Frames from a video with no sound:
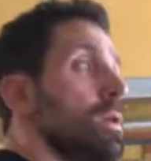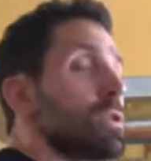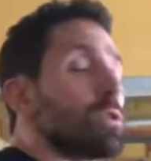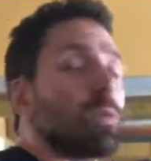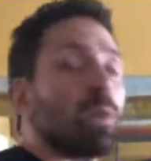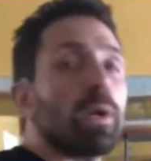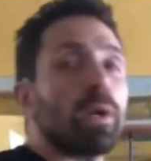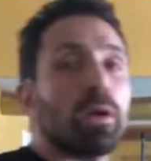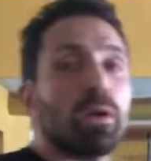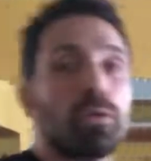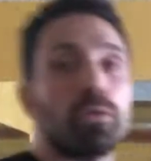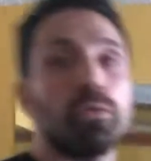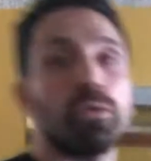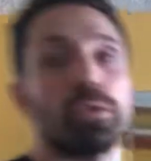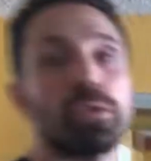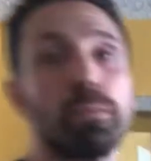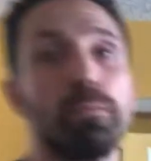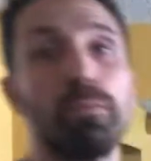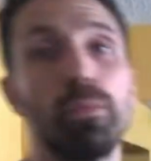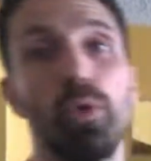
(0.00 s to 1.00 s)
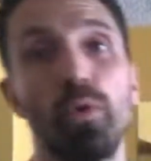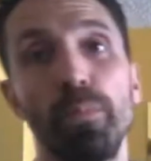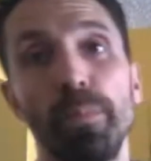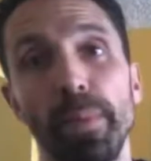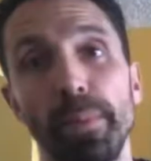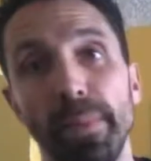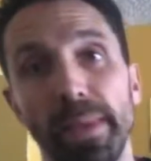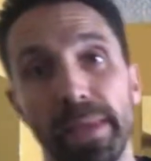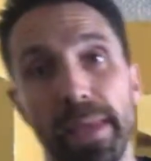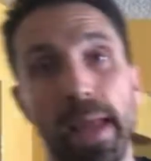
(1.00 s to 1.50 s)
So we're gonna go through some
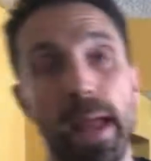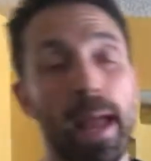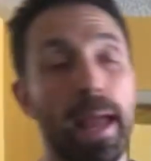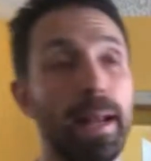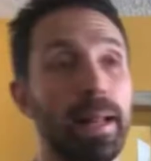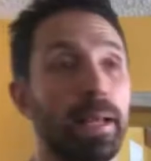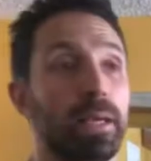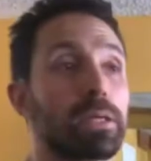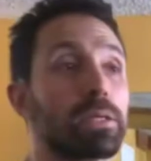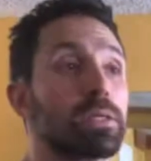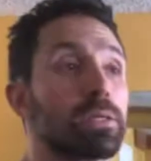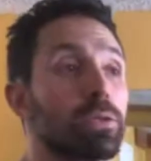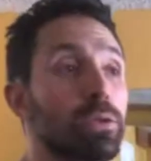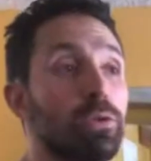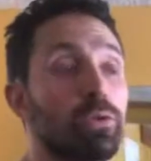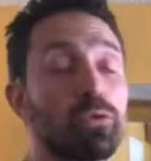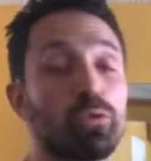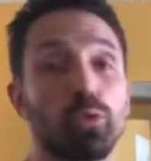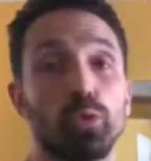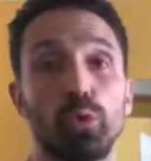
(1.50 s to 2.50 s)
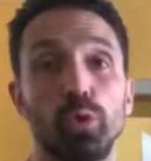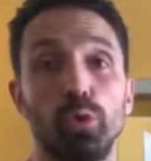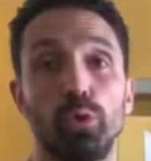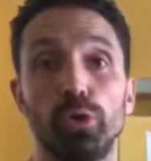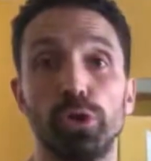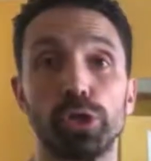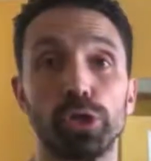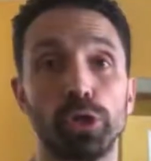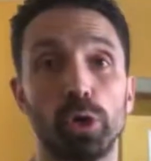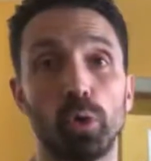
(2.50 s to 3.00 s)
movement mechanics through
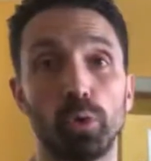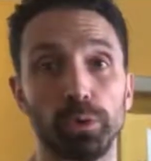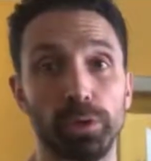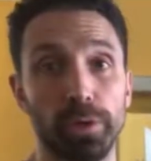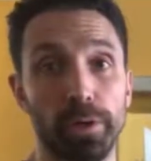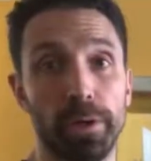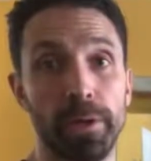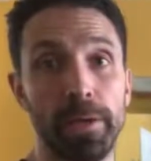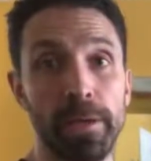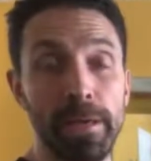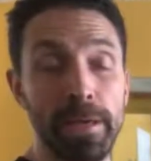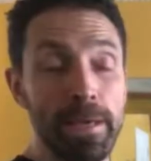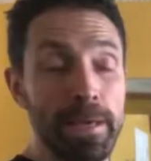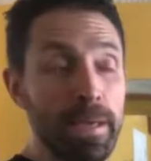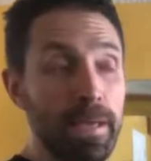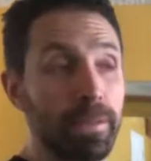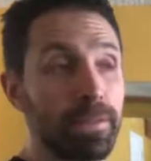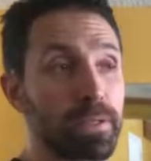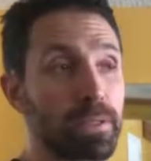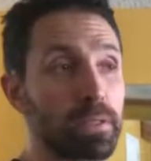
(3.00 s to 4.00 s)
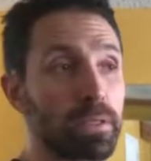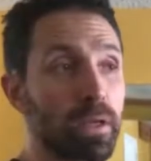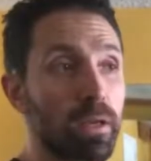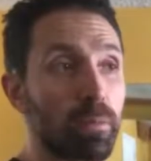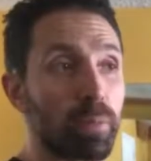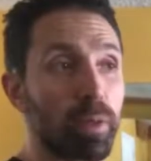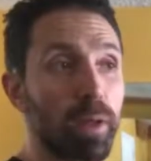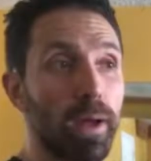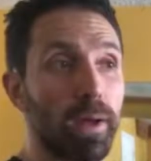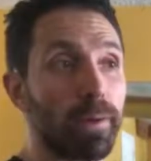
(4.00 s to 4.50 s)
the shoulder. And this is
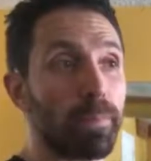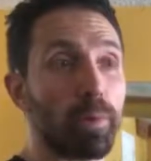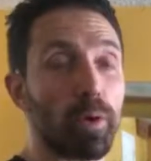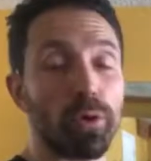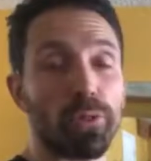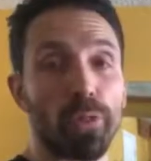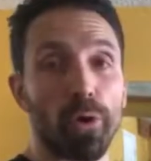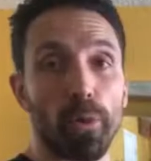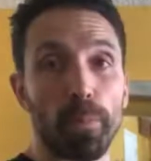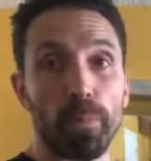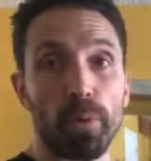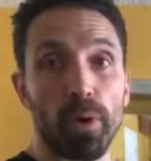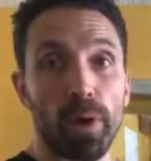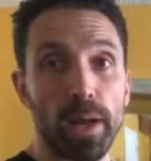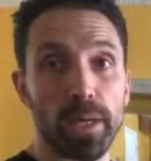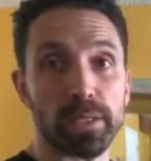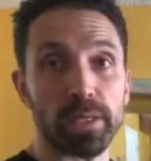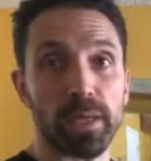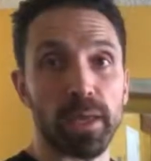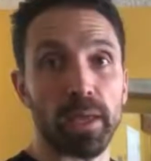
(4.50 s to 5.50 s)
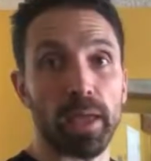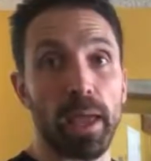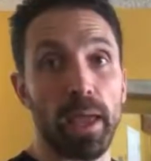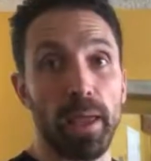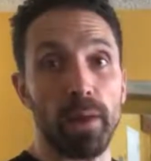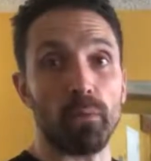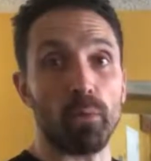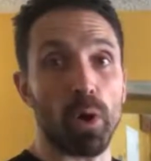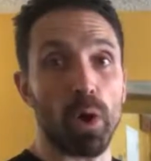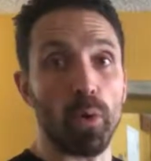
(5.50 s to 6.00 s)
gonna apply to both our pressing
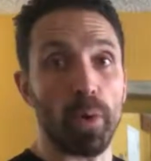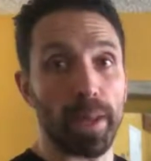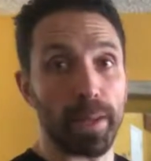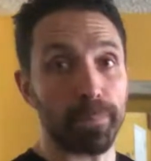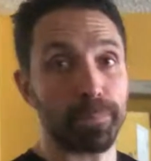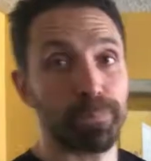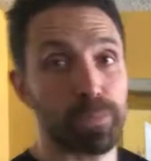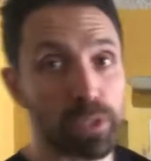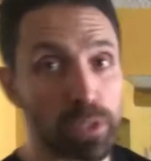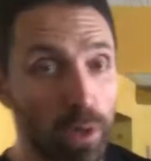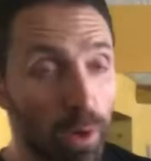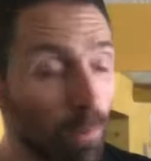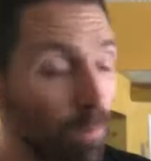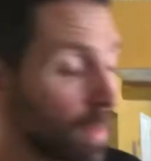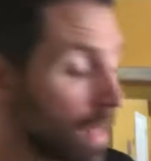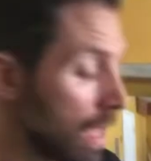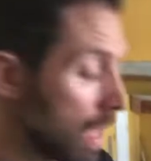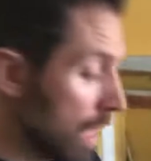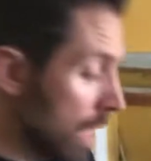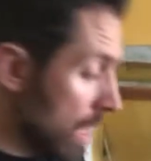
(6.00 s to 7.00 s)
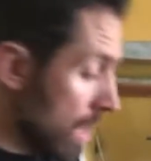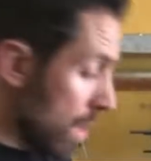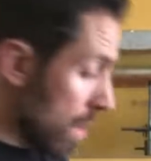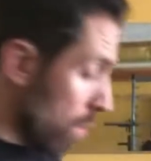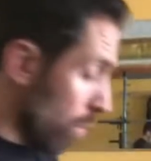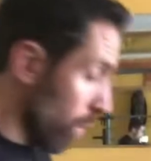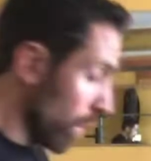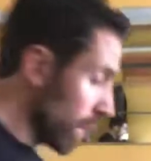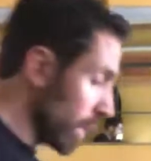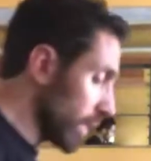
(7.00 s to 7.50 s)
and rowing. So
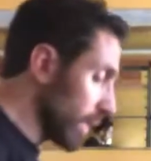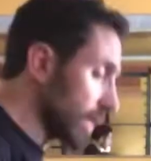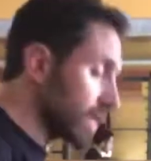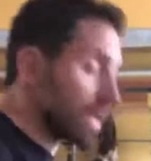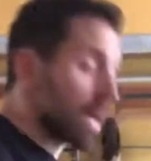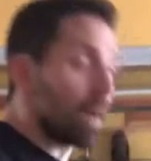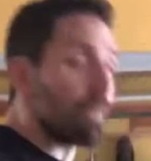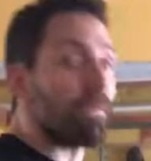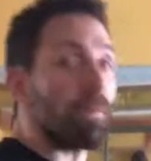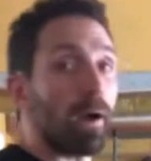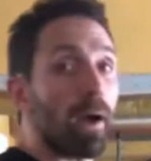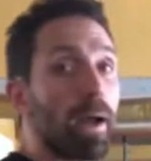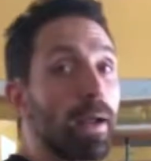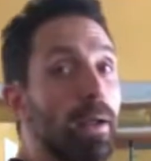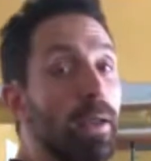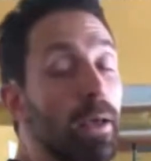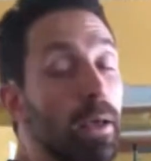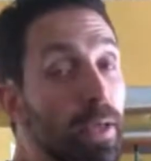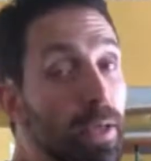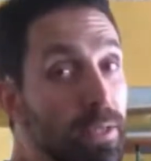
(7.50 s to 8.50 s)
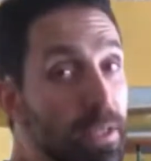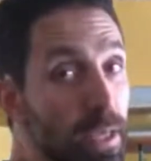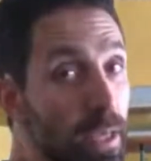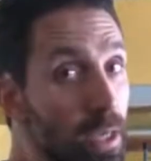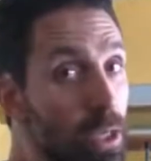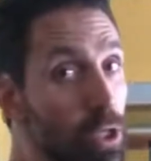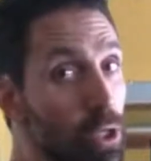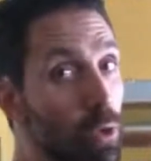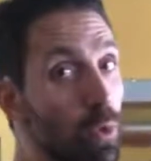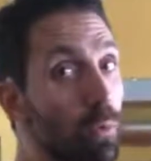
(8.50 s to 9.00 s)
one of the things that I find is
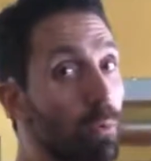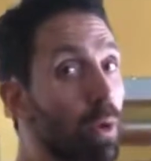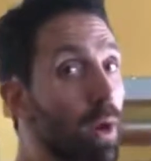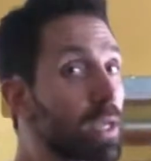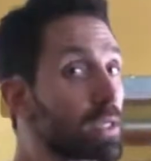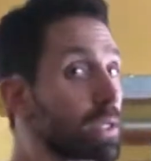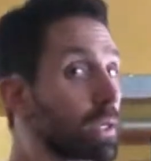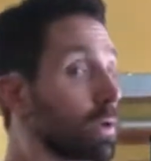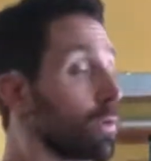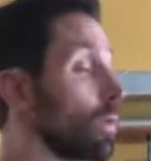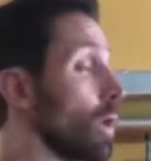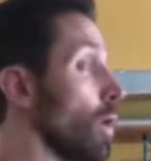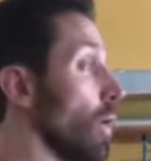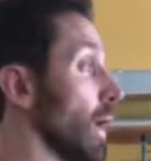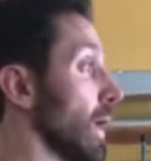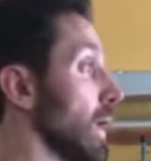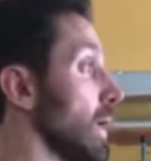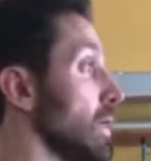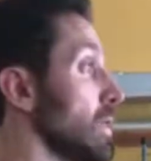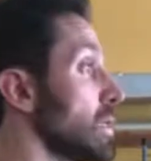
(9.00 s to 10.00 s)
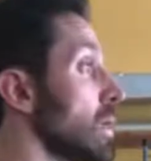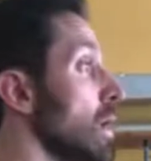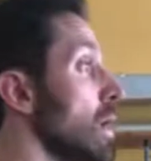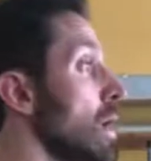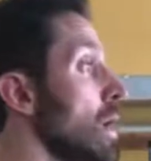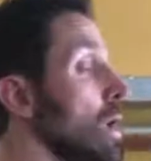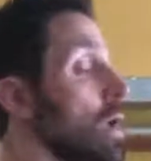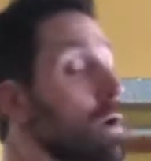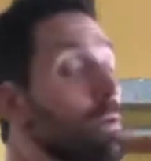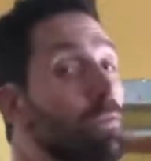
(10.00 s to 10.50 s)
the issue in pressing and rowing is,
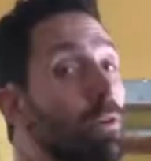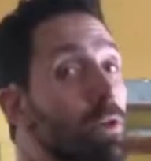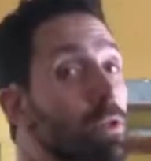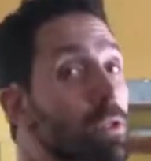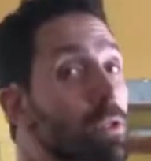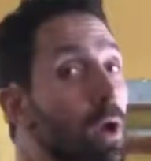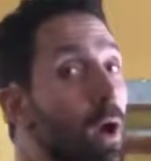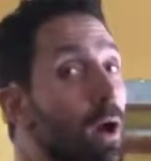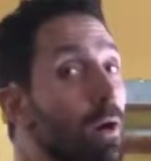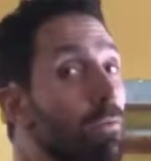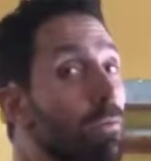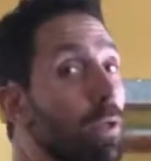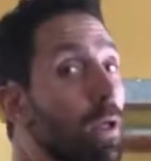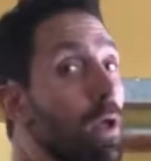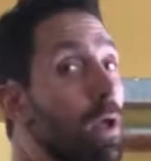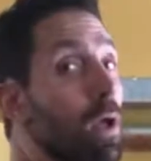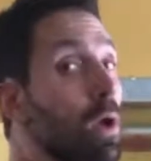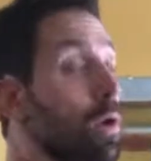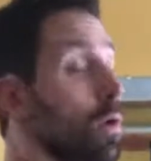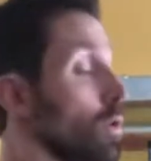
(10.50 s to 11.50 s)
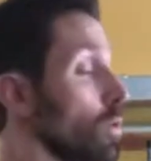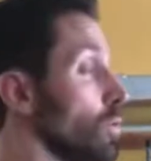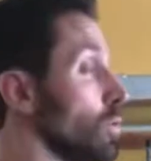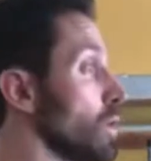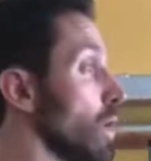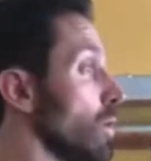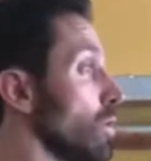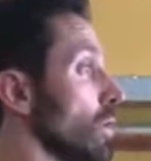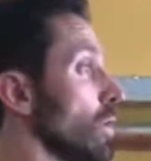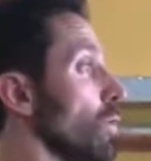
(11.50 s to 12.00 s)
first off,
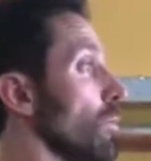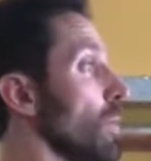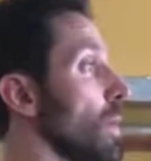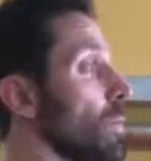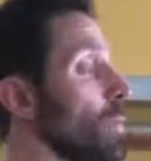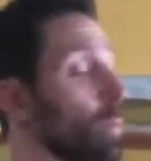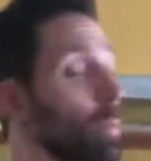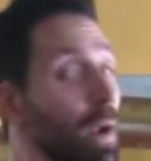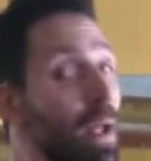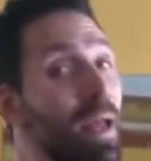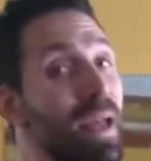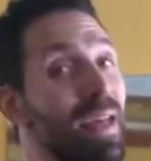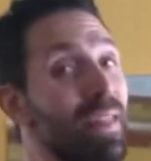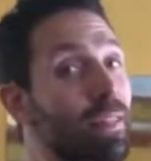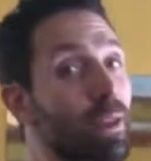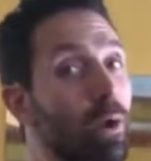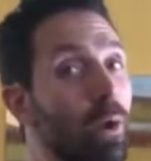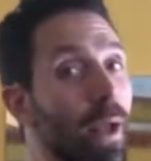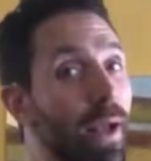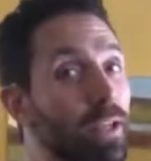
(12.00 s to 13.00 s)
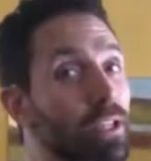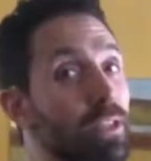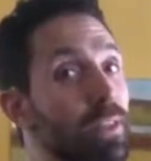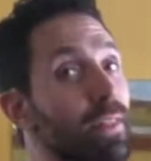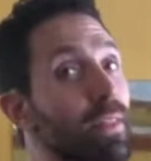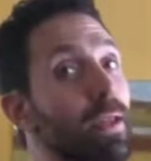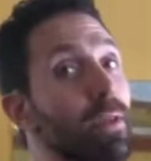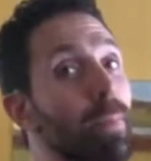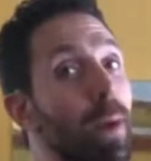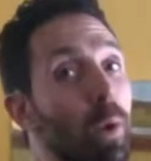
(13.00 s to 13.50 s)
generally when people press, they don't actually
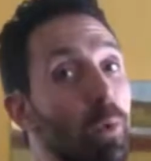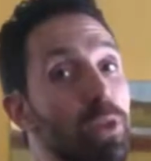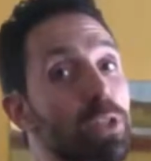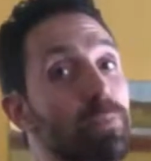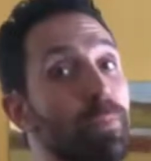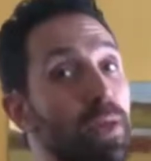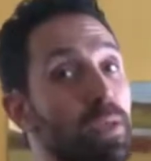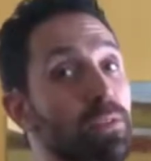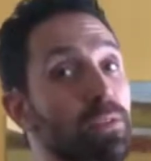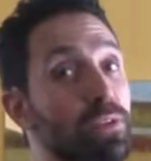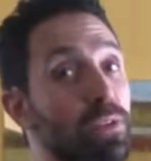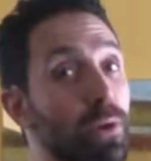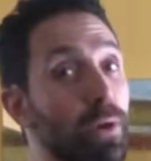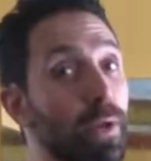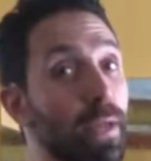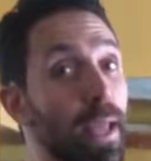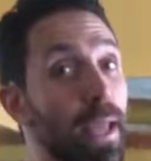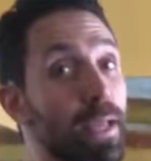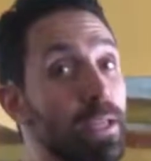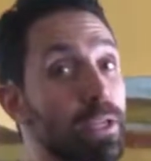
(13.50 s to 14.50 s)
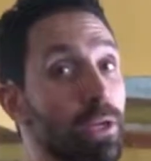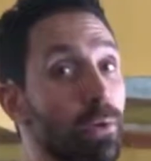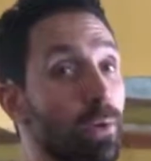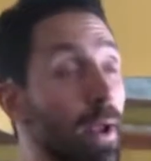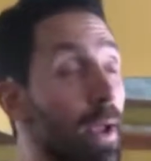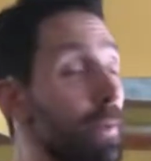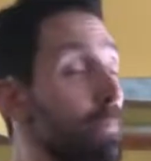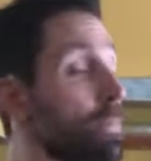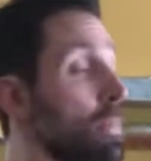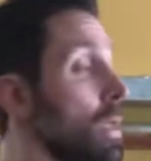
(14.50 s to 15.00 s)
think about which muscles they're engaging,
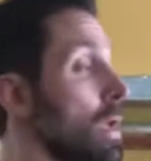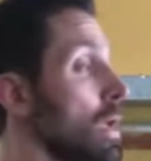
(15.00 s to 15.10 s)
right?